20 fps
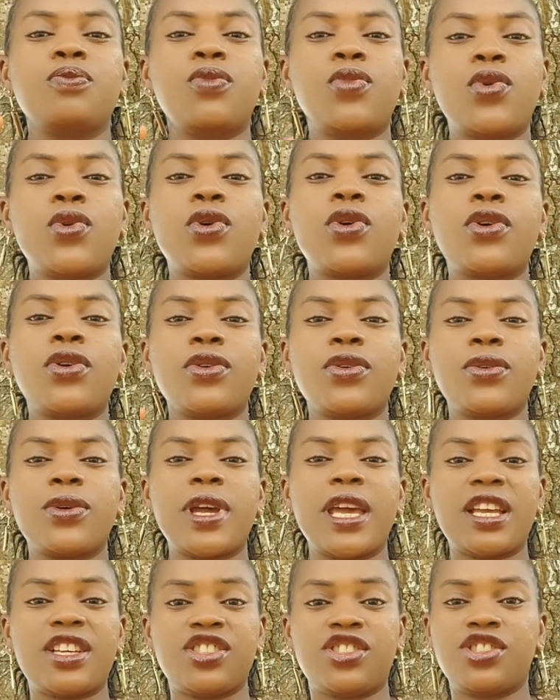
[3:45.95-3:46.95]
poor
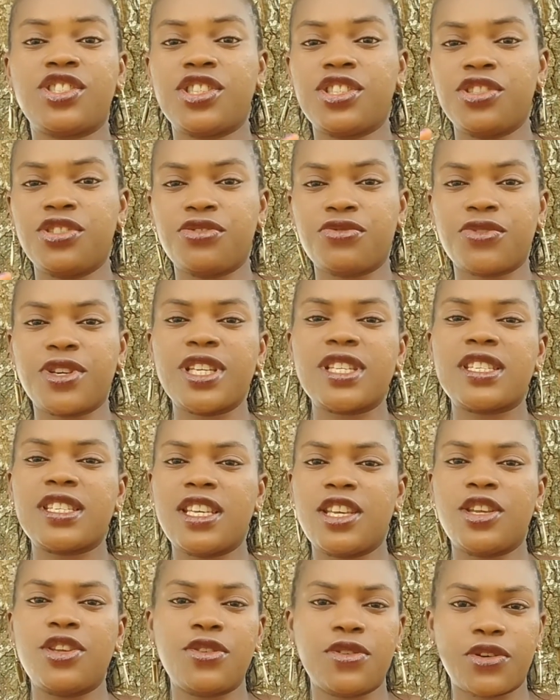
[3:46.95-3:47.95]
exchange rates
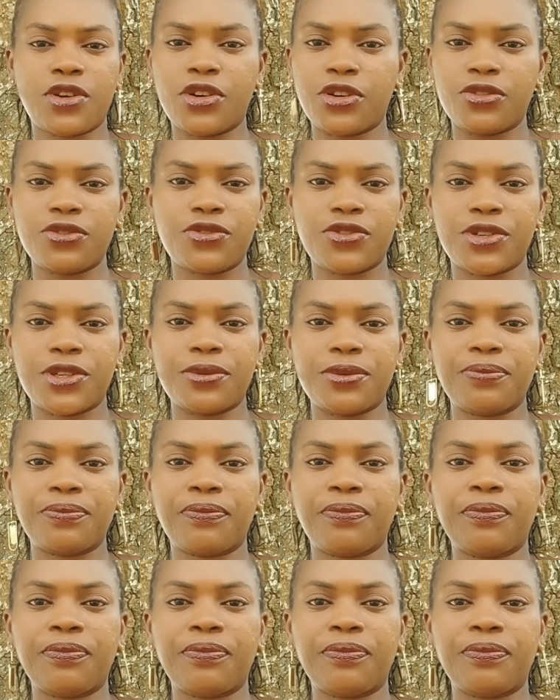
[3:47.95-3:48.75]
in your country.